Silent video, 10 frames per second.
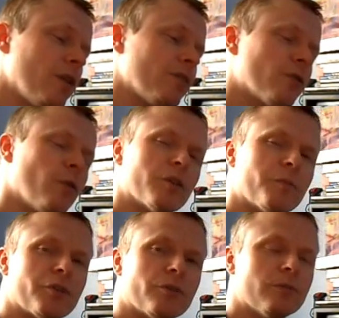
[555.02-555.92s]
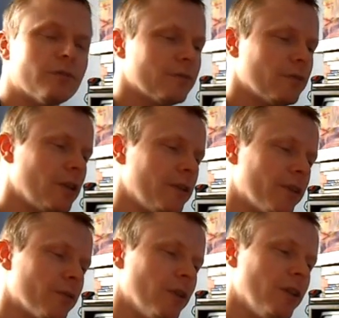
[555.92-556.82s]
One's quite special, I'll
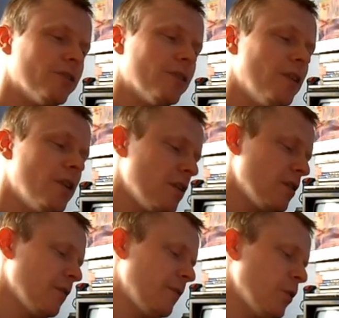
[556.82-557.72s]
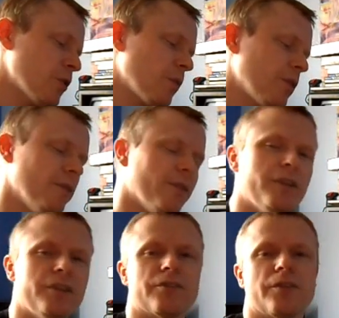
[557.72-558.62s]
leave that till last. First one
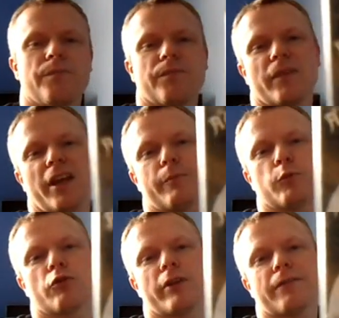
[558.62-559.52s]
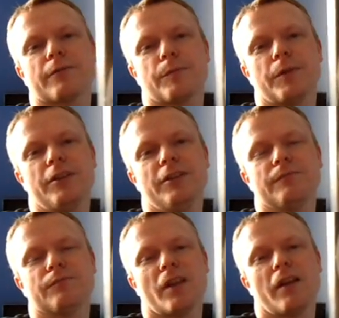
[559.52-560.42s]
then is Admiral Graf B.